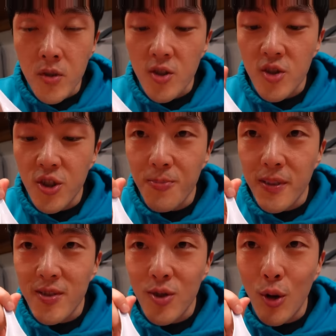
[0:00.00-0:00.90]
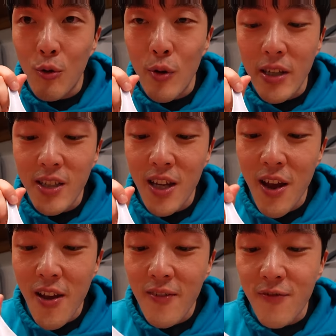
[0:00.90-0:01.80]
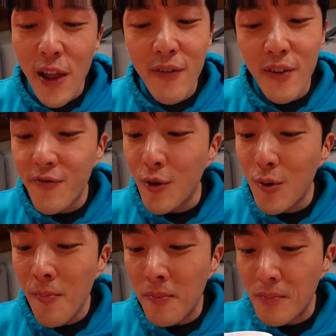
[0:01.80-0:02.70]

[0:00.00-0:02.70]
The soup is so rich, flavorful,